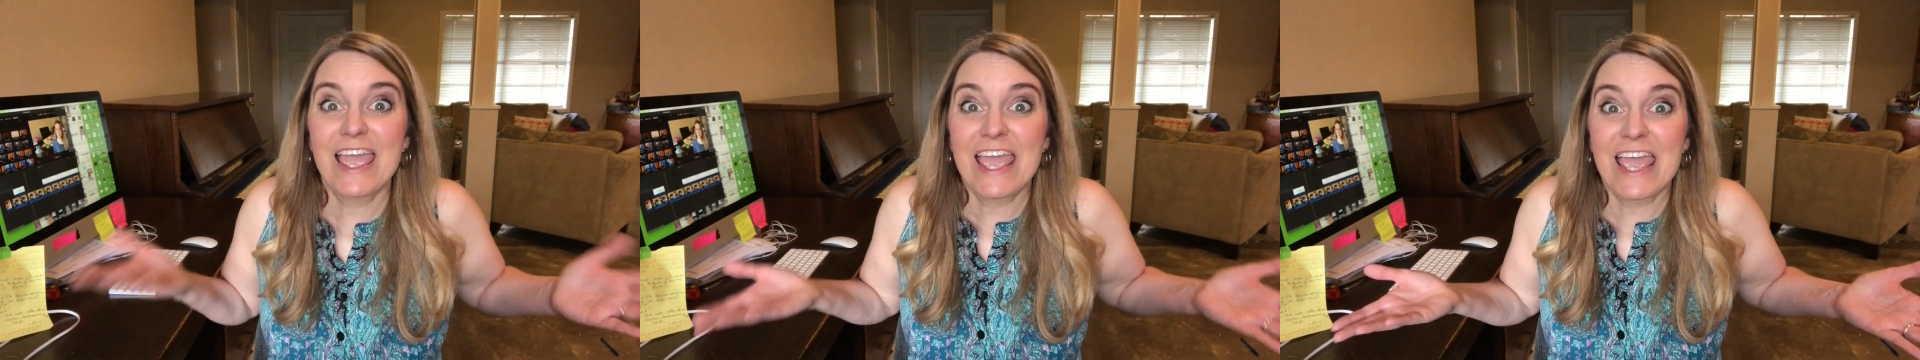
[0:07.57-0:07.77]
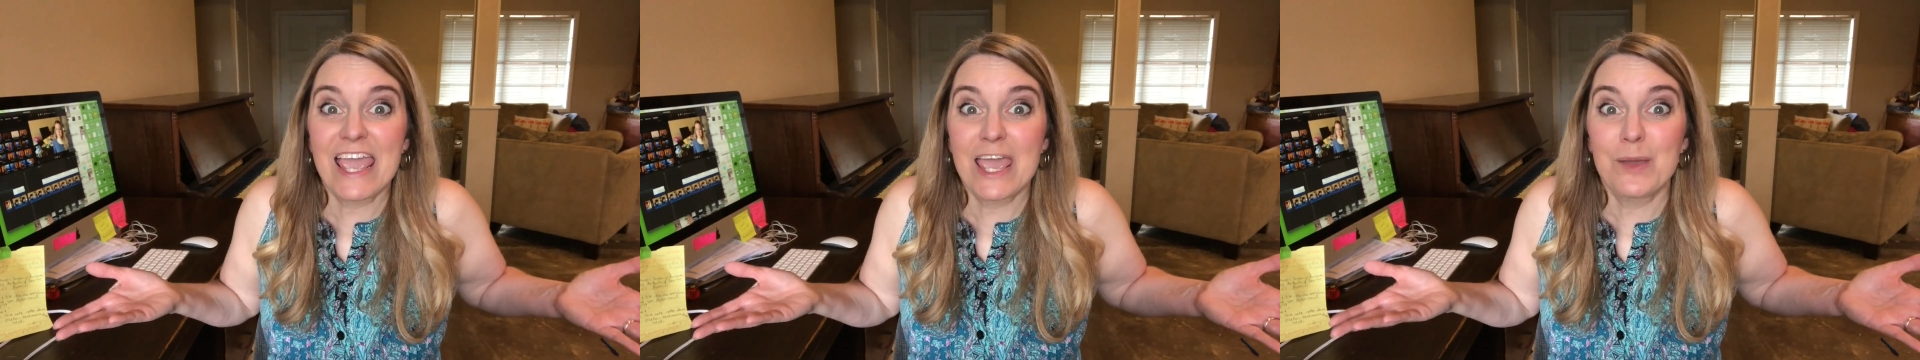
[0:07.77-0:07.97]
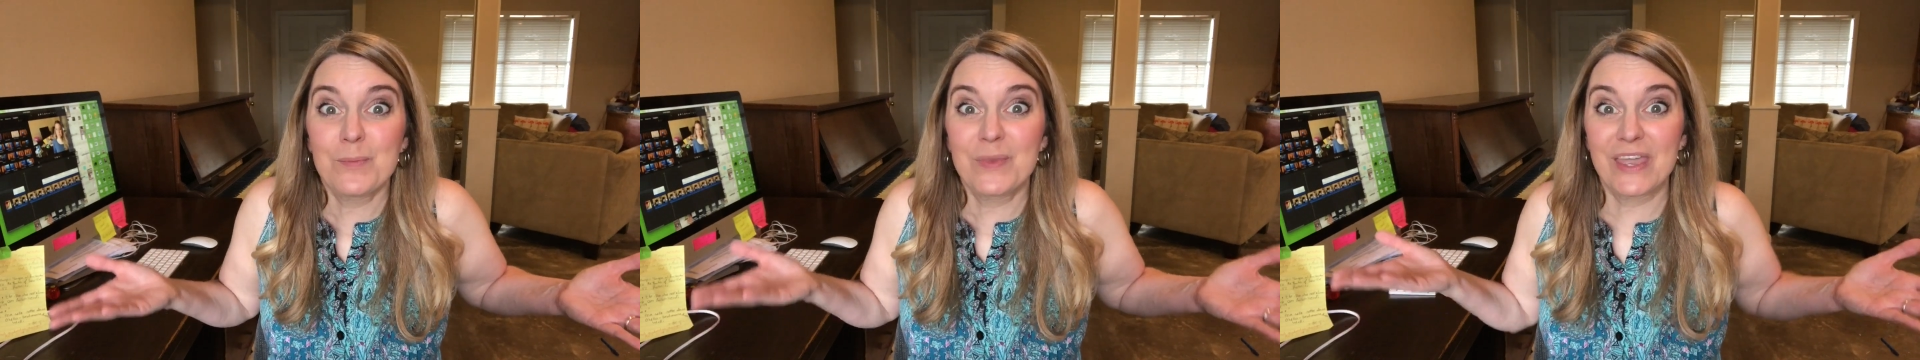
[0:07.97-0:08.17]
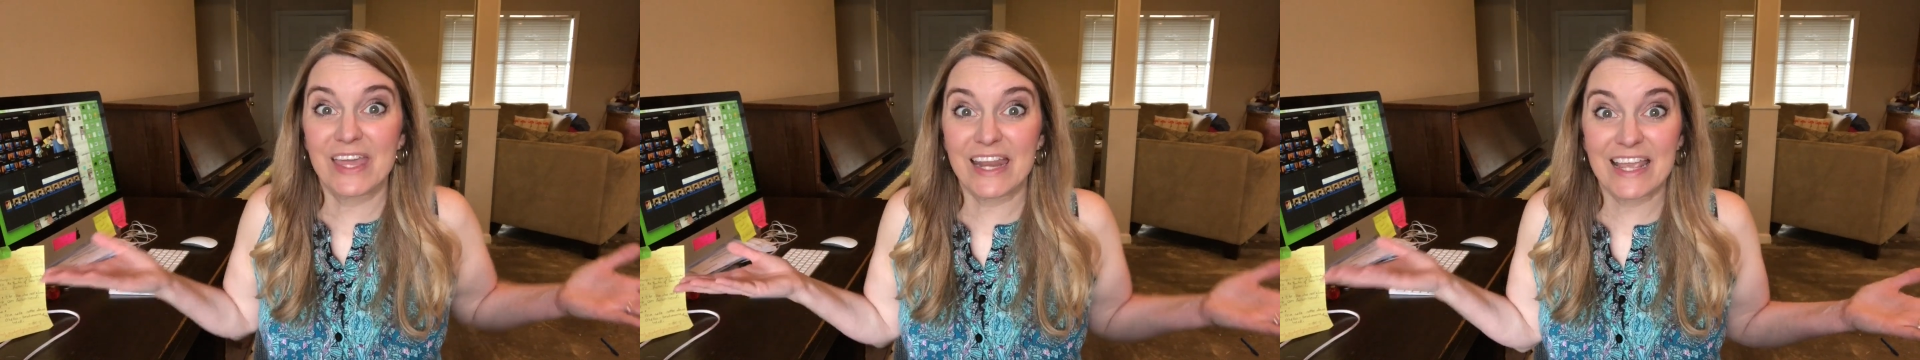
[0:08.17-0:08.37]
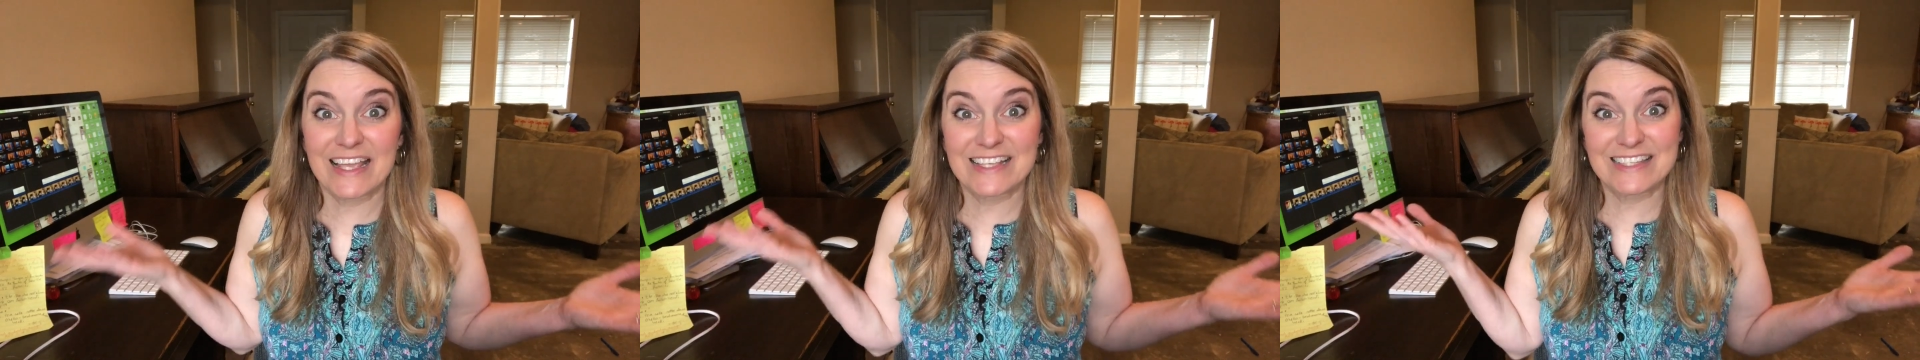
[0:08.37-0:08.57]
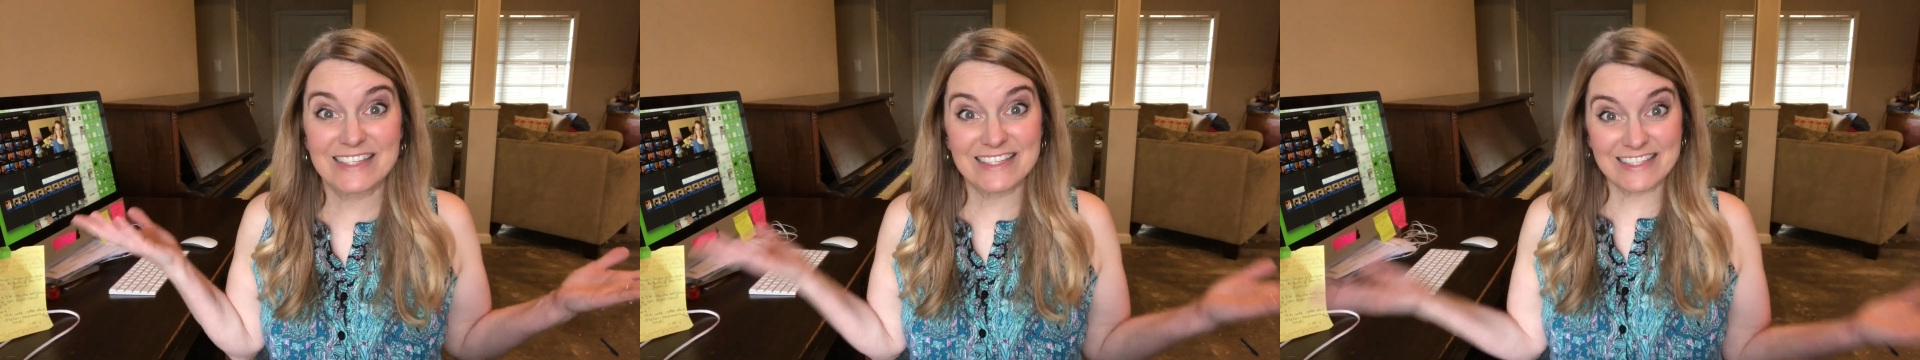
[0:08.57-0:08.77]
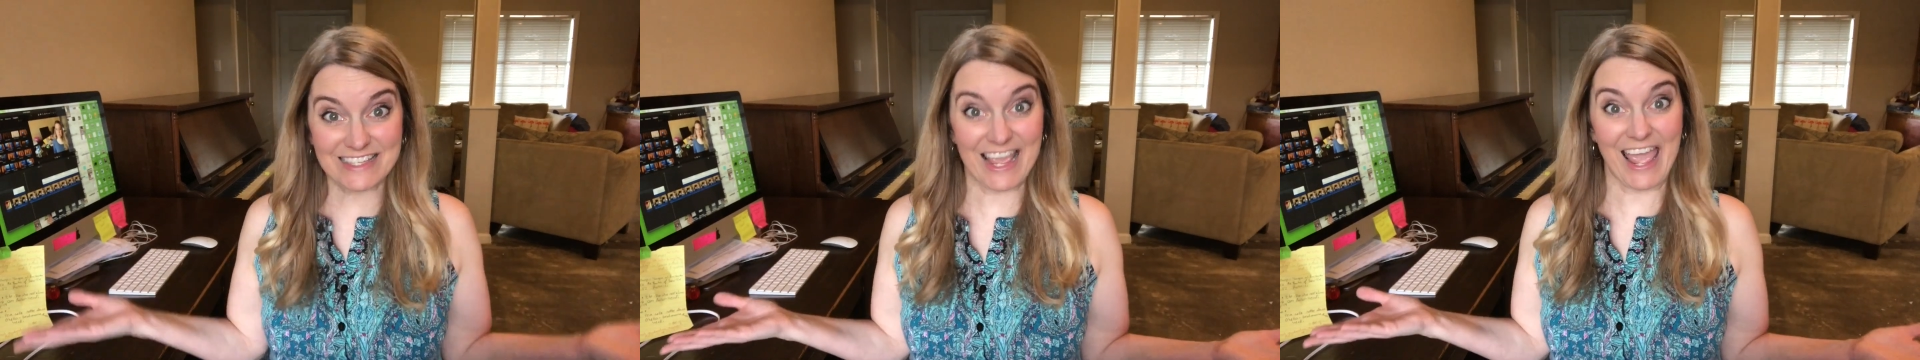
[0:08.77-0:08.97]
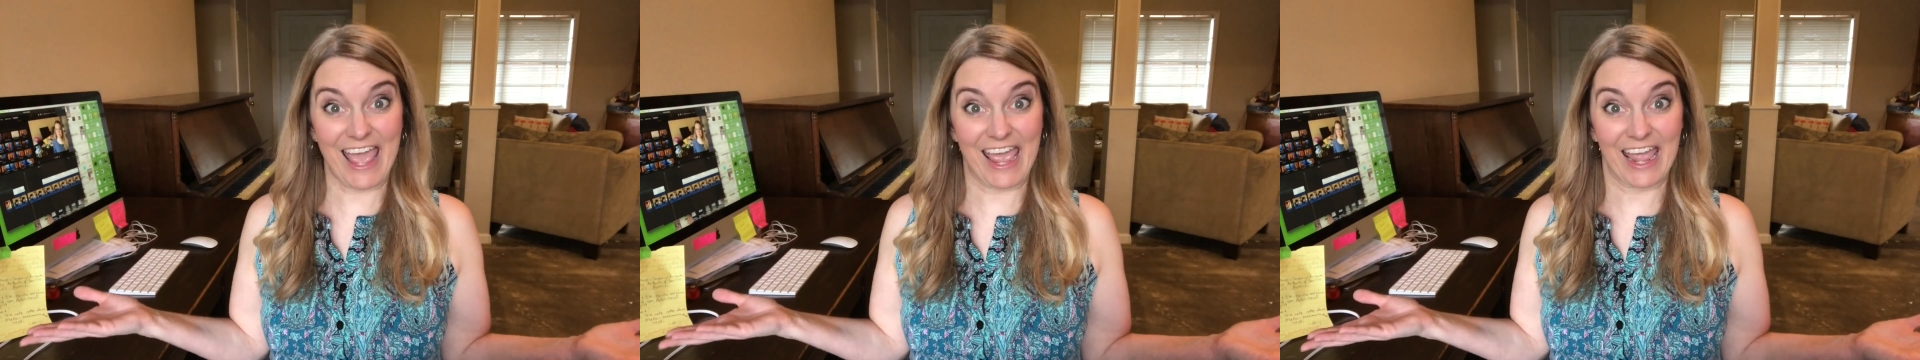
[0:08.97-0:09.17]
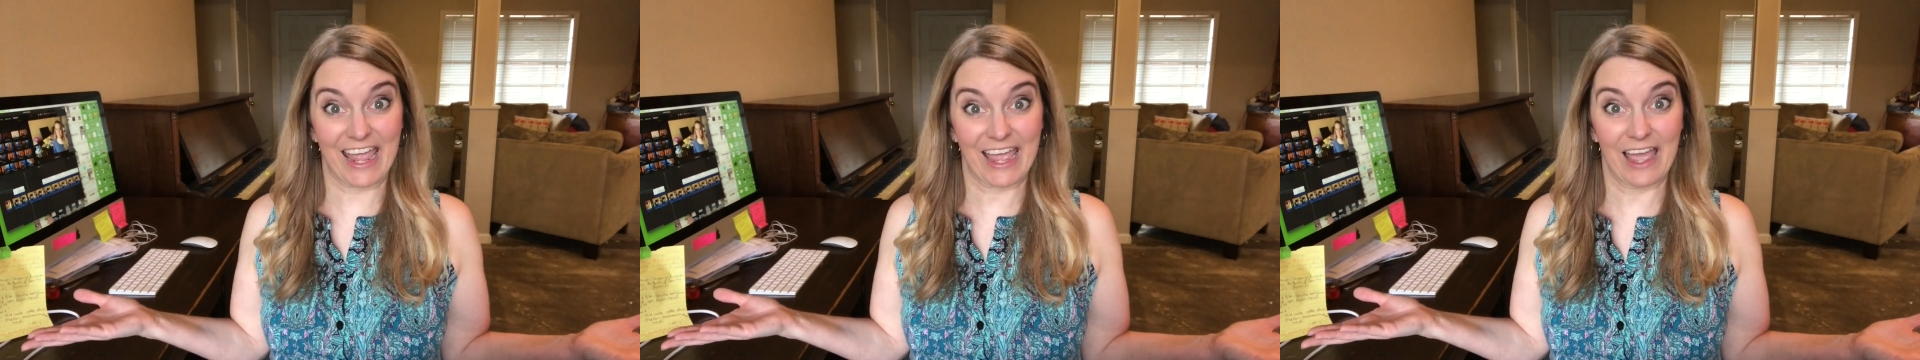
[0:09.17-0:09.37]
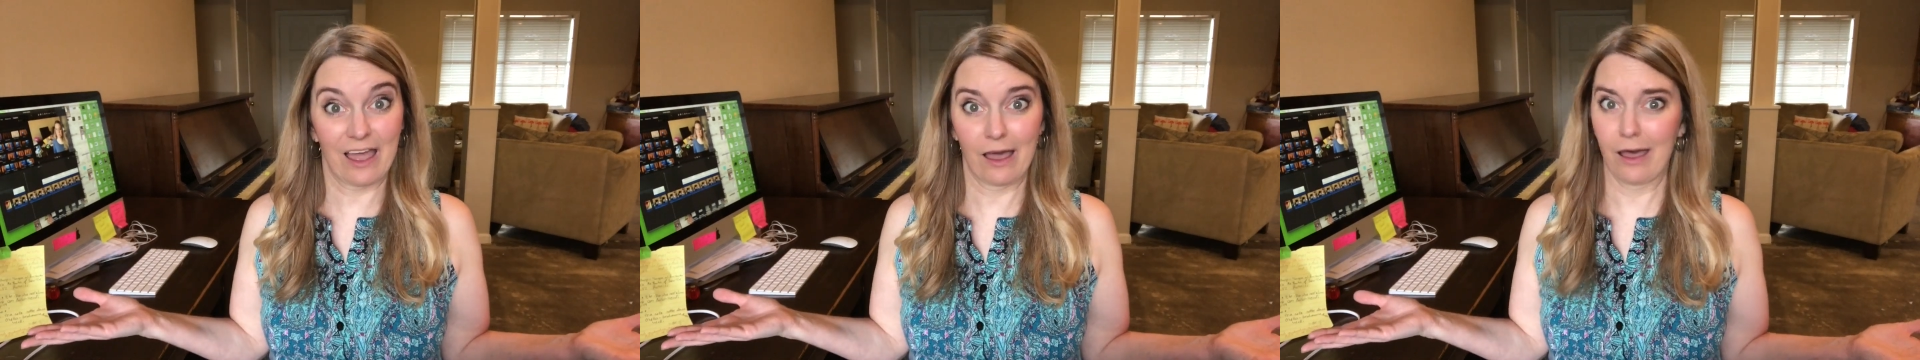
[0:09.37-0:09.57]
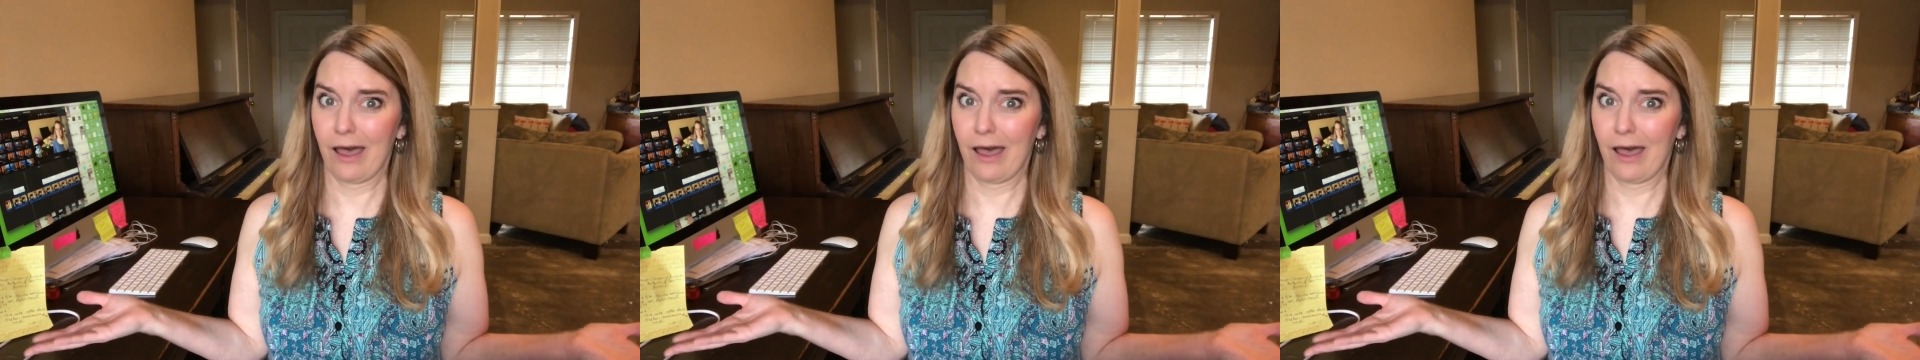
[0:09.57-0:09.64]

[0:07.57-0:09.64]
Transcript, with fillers: keep getting sick.